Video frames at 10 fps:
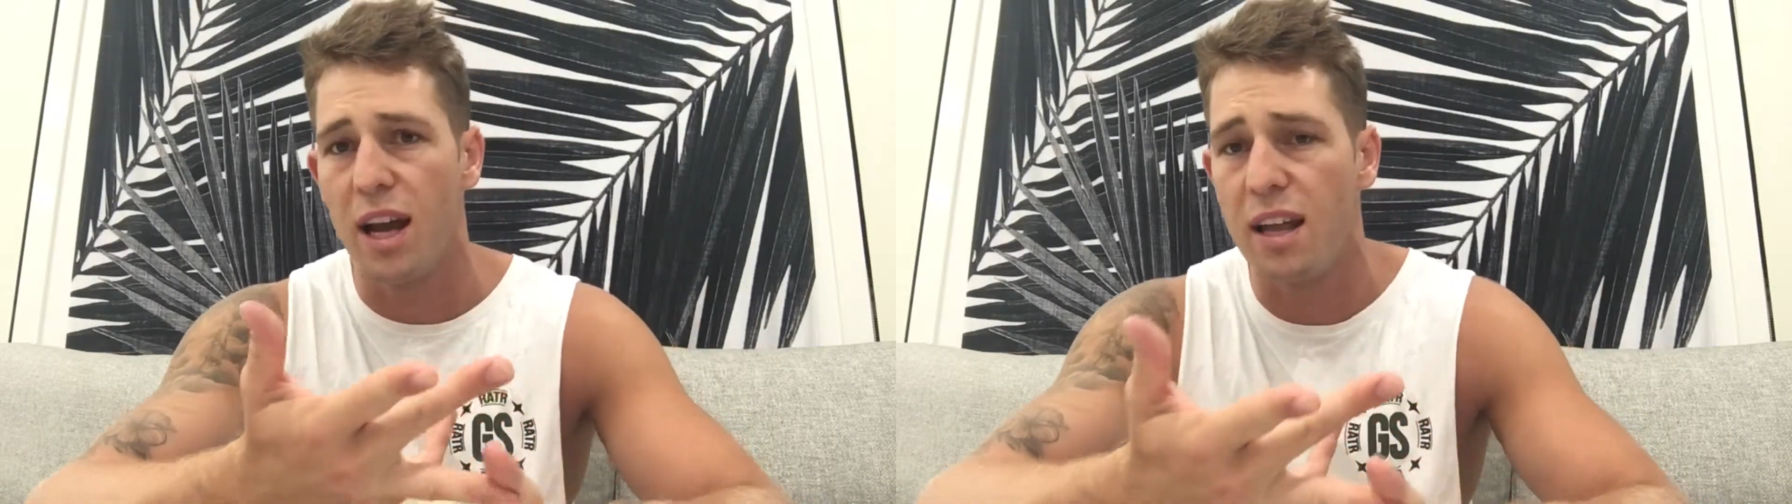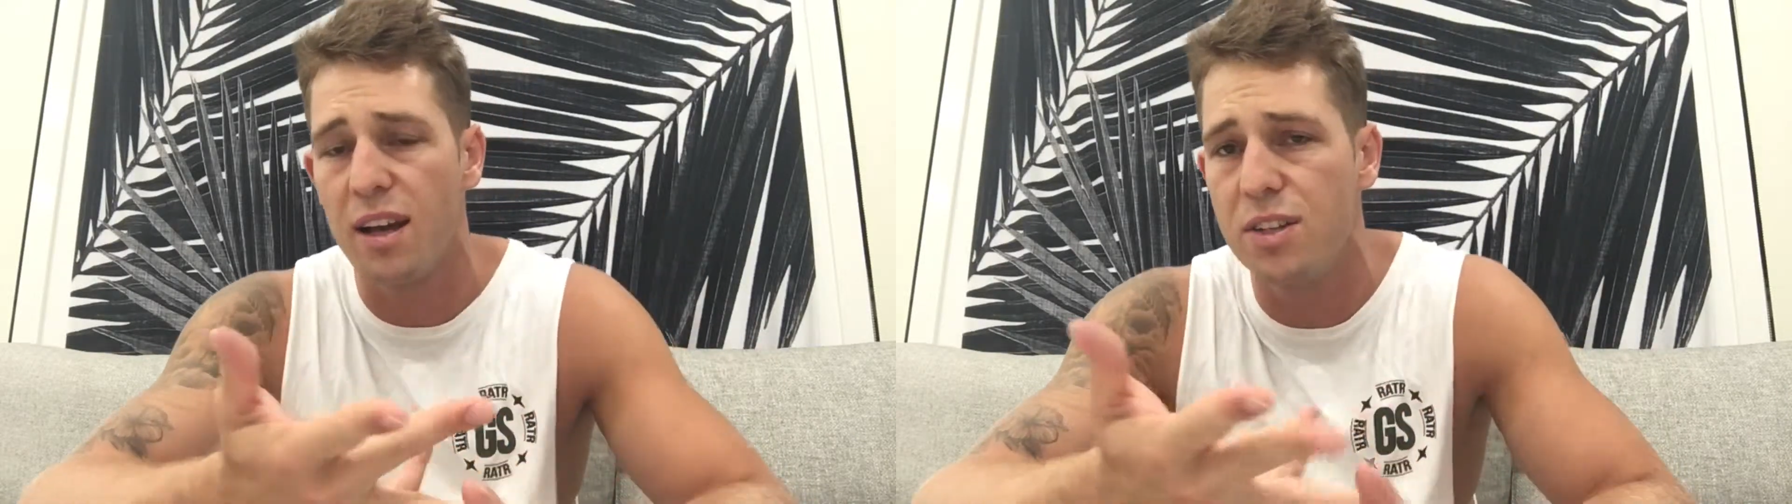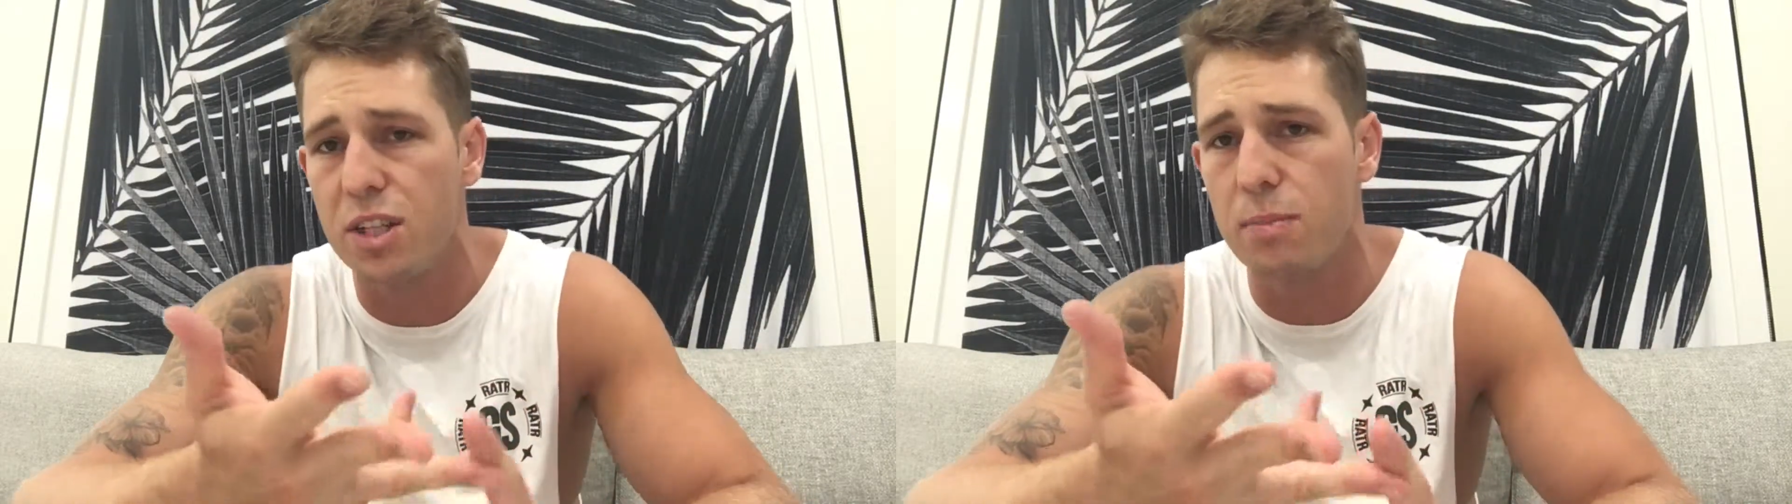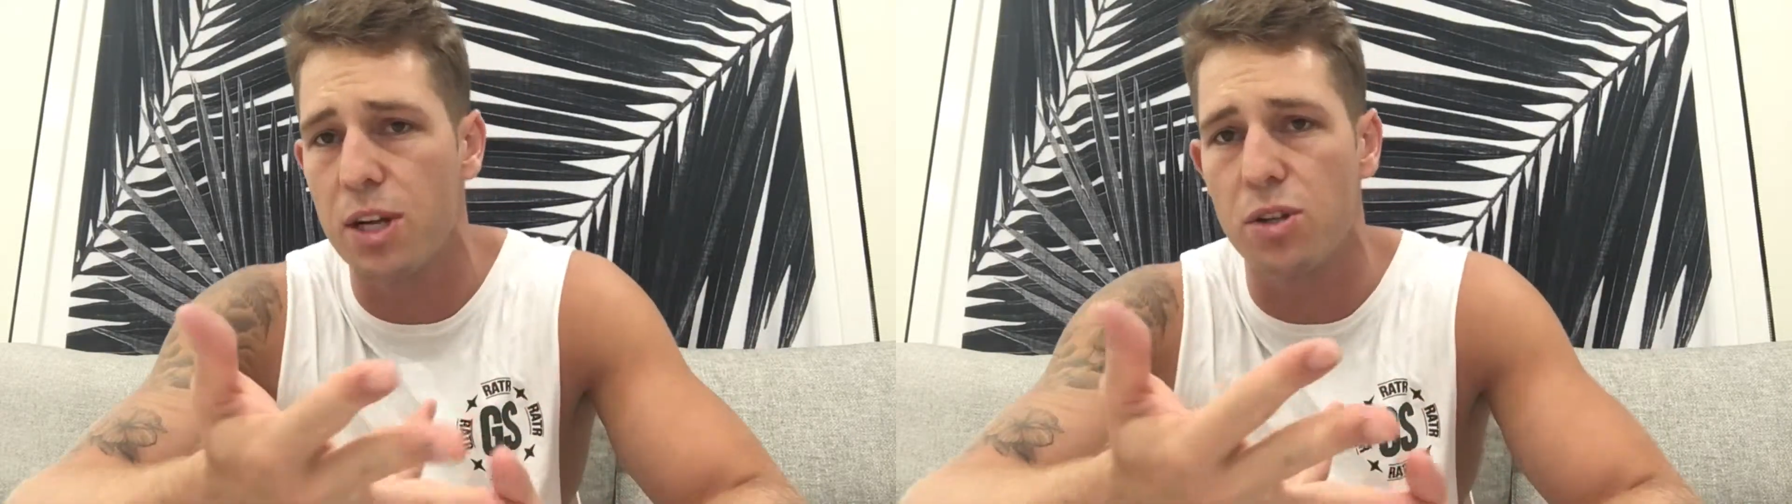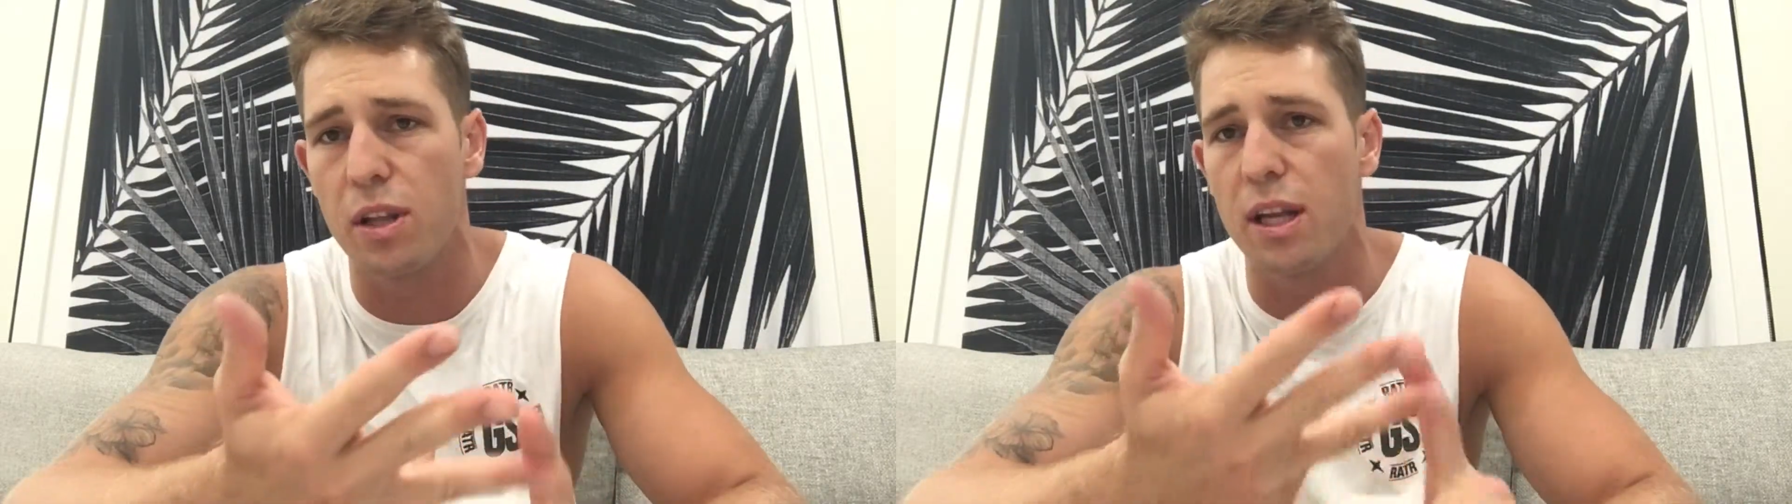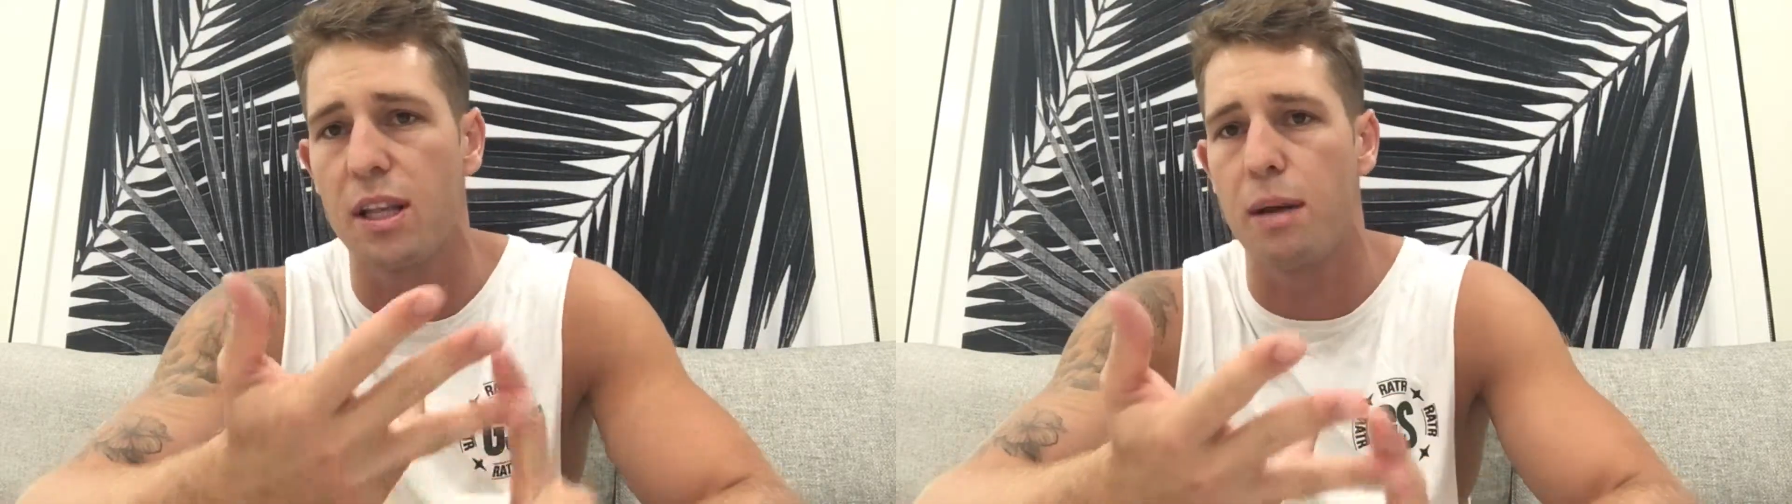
and they just make sure they hit